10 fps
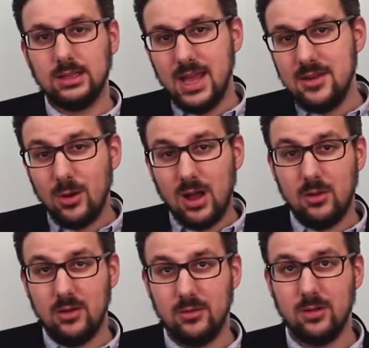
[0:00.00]
Later,
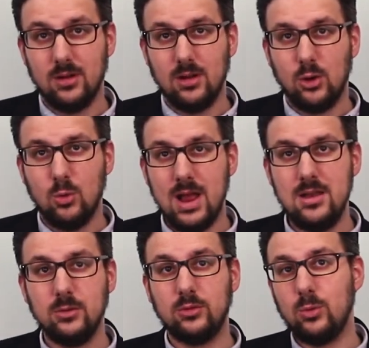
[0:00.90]
however,
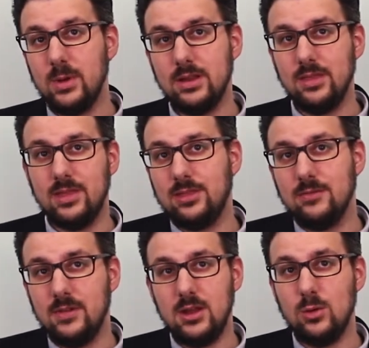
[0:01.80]
Coelho tweeted that
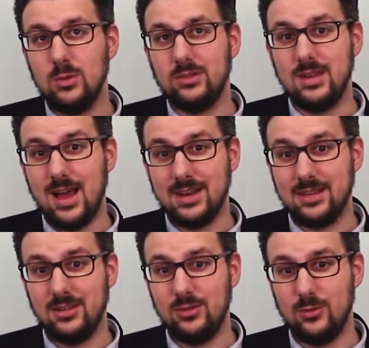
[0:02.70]
the video was not an